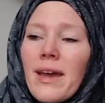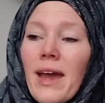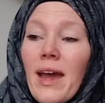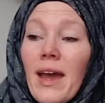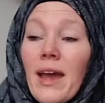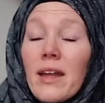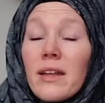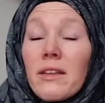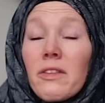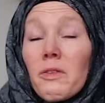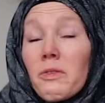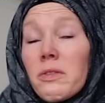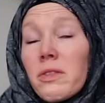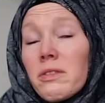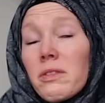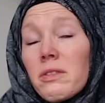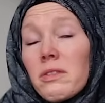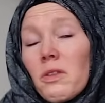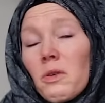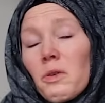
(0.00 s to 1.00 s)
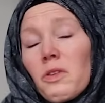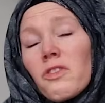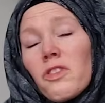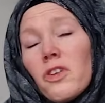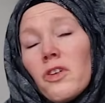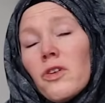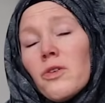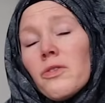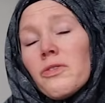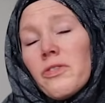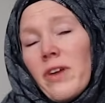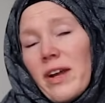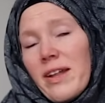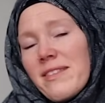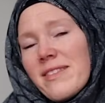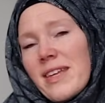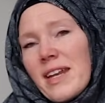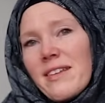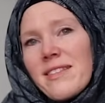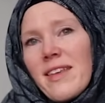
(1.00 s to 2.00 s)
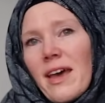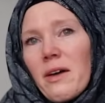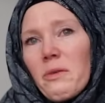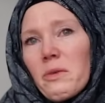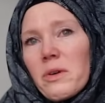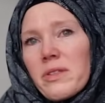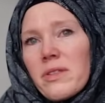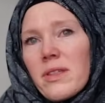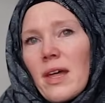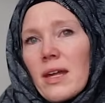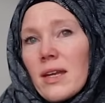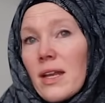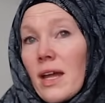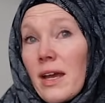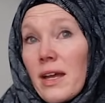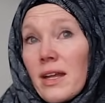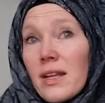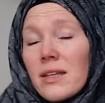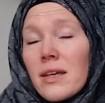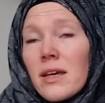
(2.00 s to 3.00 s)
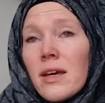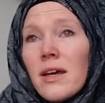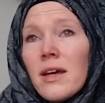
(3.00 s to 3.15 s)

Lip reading: And those two friends that I sat with that night,